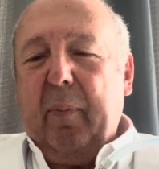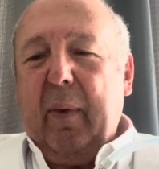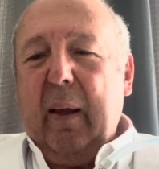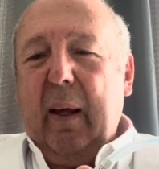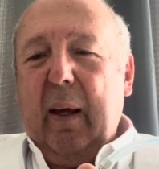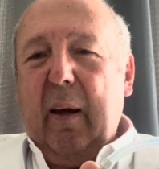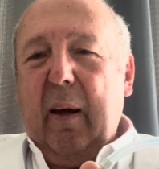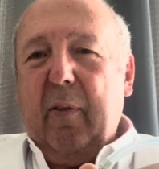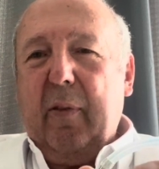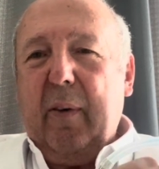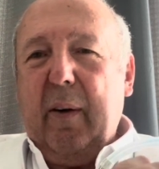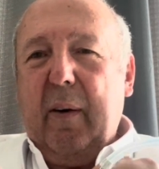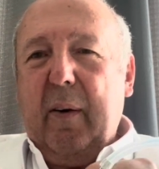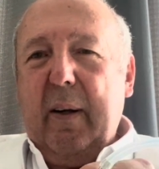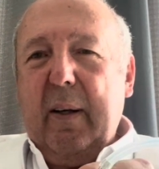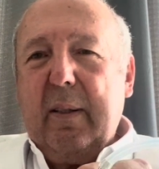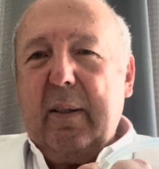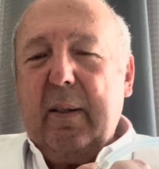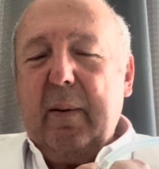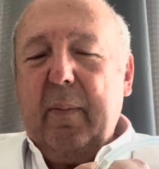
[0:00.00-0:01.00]
If there
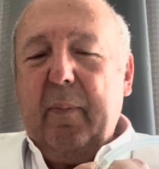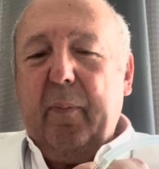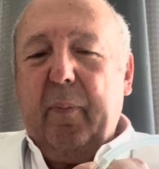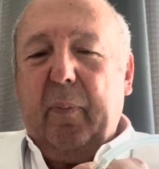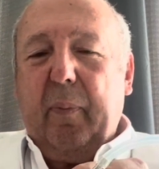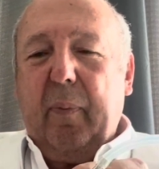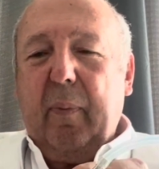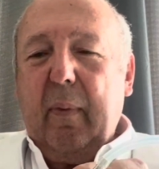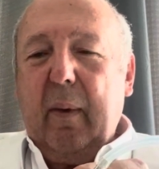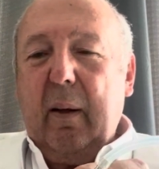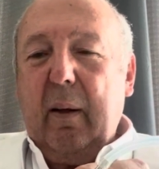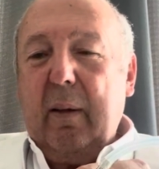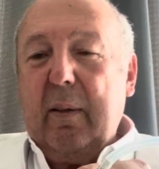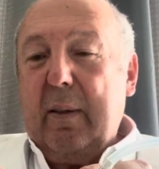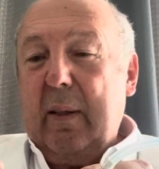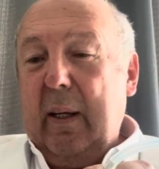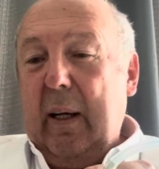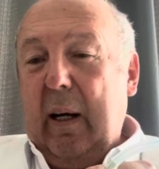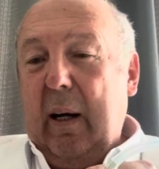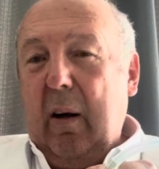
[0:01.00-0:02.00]
is,
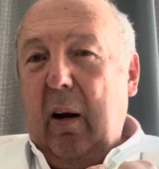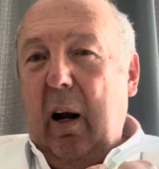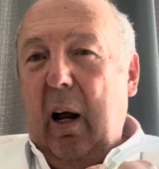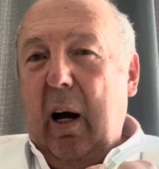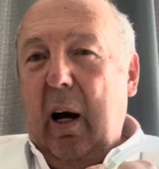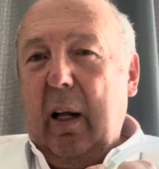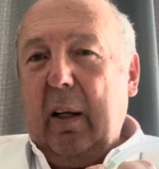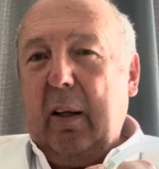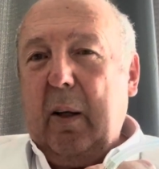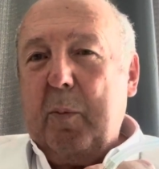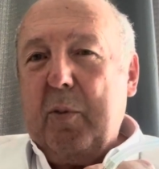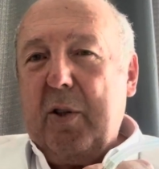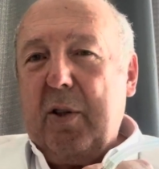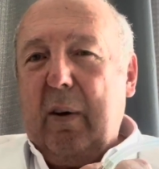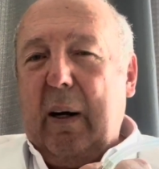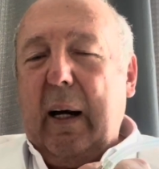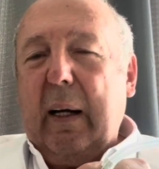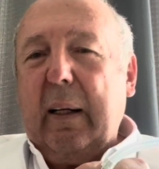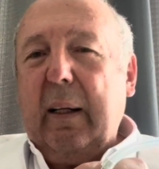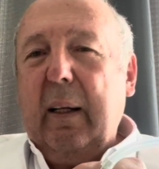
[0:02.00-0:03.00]
say, a clot
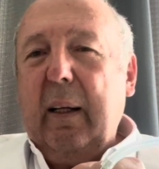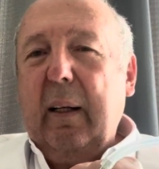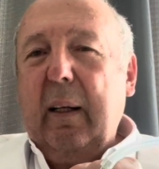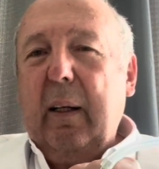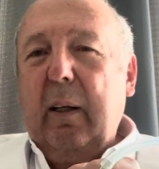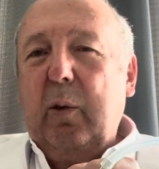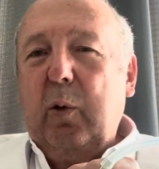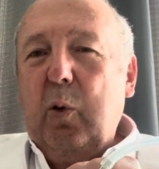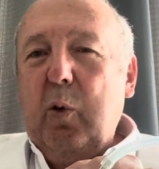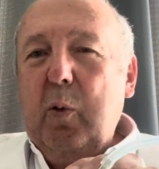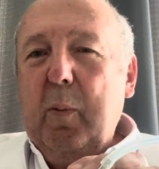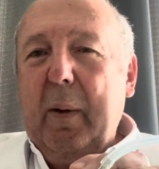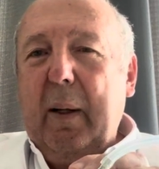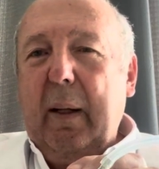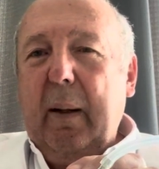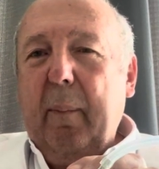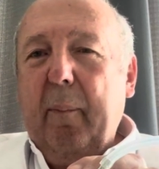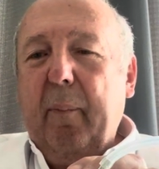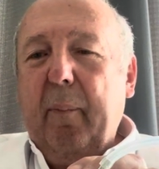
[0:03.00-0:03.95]
obstructing the lumen